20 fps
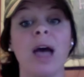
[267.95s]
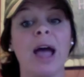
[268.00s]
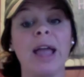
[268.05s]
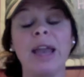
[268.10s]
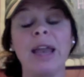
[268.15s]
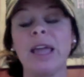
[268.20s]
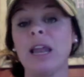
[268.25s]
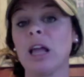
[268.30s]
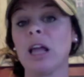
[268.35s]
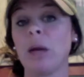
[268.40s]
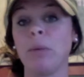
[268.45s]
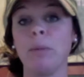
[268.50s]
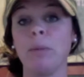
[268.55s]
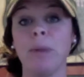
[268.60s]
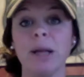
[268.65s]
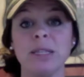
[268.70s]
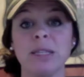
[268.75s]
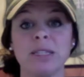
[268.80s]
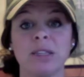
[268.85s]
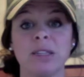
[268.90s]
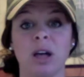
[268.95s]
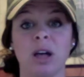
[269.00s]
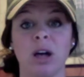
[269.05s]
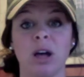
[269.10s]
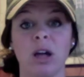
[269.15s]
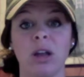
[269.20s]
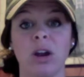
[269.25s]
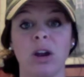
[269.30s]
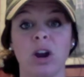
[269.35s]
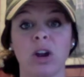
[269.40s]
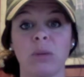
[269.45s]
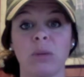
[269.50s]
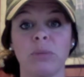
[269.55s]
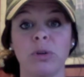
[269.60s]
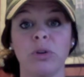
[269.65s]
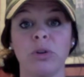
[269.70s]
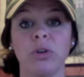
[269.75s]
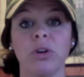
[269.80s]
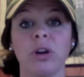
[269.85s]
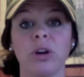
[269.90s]
I can hit a couple buttons on our
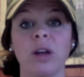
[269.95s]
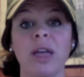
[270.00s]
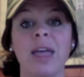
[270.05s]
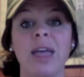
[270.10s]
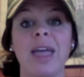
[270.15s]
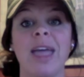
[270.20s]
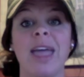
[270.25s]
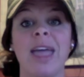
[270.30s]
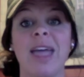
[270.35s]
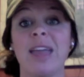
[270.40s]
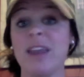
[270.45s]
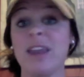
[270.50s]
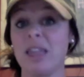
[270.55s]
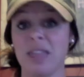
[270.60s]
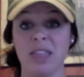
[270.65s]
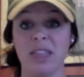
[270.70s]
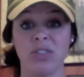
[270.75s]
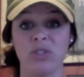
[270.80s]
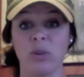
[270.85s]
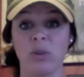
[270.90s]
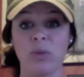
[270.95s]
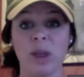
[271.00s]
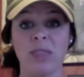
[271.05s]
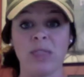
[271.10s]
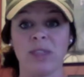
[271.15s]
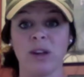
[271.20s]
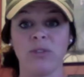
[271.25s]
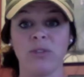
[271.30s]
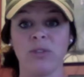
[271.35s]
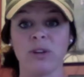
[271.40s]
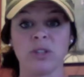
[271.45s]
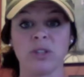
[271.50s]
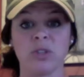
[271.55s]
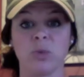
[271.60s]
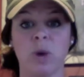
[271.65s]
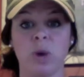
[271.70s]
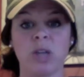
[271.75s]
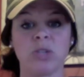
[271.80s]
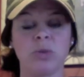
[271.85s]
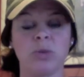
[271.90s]
computer, and it's right there for us
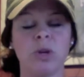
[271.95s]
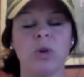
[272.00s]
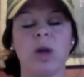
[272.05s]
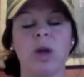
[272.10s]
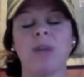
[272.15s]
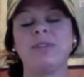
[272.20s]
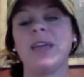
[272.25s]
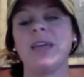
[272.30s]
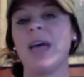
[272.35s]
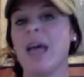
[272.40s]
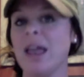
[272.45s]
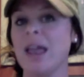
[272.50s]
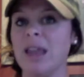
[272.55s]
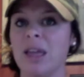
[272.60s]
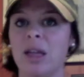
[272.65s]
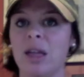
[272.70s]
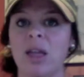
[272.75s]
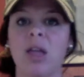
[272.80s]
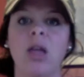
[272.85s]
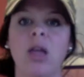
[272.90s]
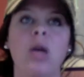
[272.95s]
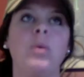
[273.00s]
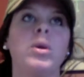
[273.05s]
to watch. We don't have to edit.